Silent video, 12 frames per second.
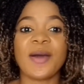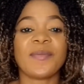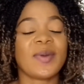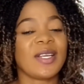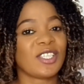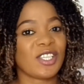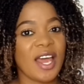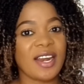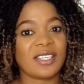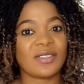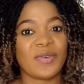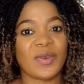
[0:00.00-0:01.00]
Please share
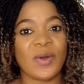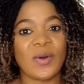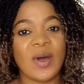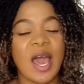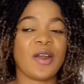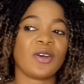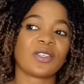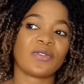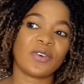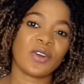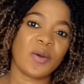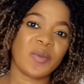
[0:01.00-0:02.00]
this video and also
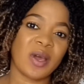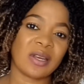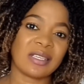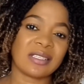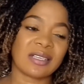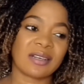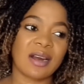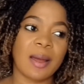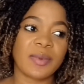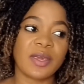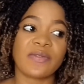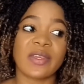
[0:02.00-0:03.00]
follow me on
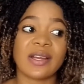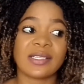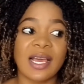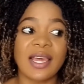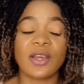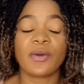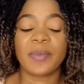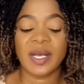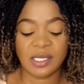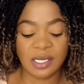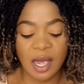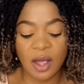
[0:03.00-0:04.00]
Instagram. If there is any
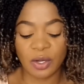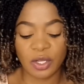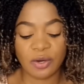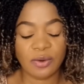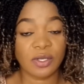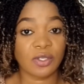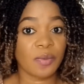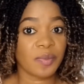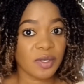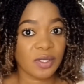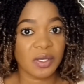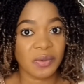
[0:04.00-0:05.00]
personal, curious or
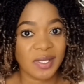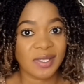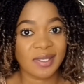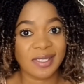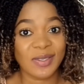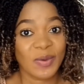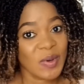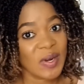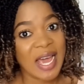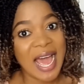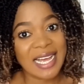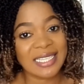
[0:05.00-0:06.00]
beauty questions you
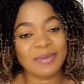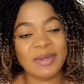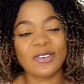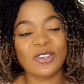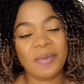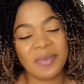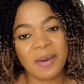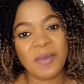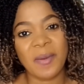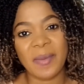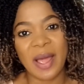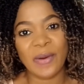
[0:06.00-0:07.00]
want to ask me, drop them
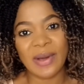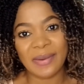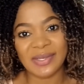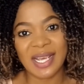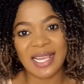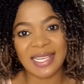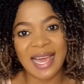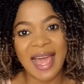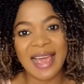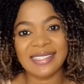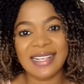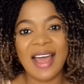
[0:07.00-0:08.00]
on my website,
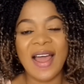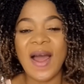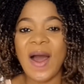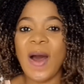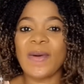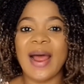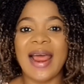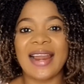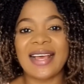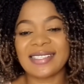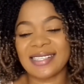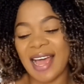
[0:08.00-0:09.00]
guys. Alright,
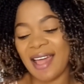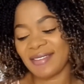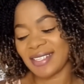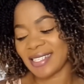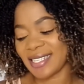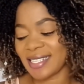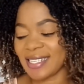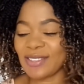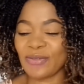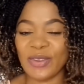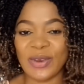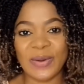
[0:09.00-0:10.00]
let's dive into
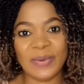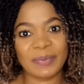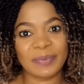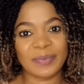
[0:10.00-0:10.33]
this video.